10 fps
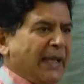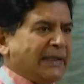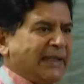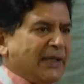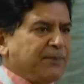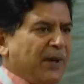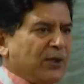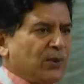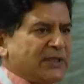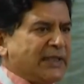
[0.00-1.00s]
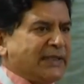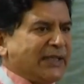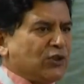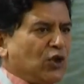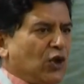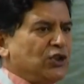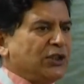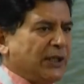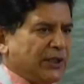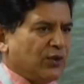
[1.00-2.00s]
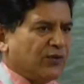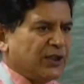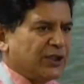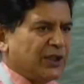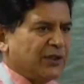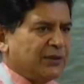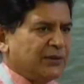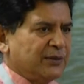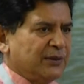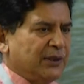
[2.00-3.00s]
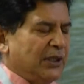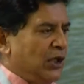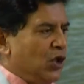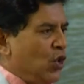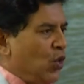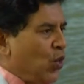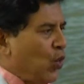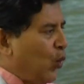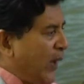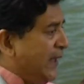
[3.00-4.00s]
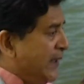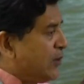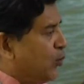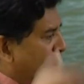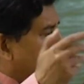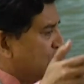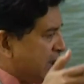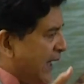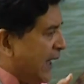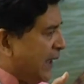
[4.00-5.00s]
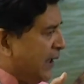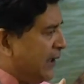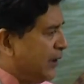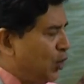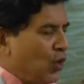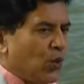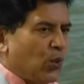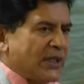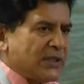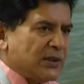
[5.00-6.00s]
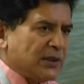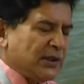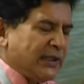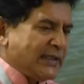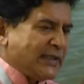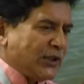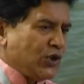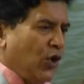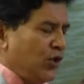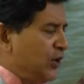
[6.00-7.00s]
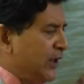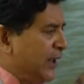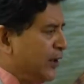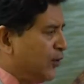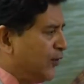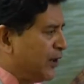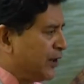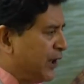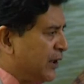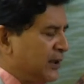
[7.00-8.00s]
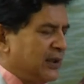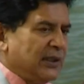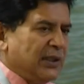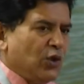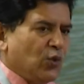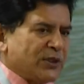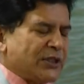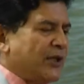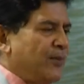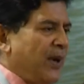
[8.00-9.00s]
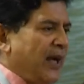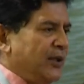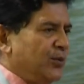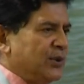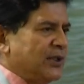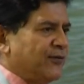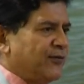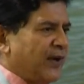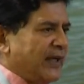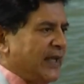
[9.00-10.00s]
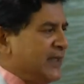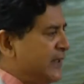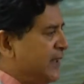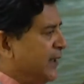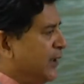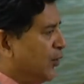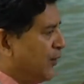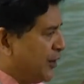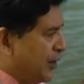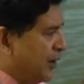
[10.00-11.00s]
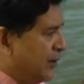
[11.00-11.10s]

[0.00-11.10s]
That part was the technological innovation. Where it went to scale was the technological innovation was combined with a financing innovation.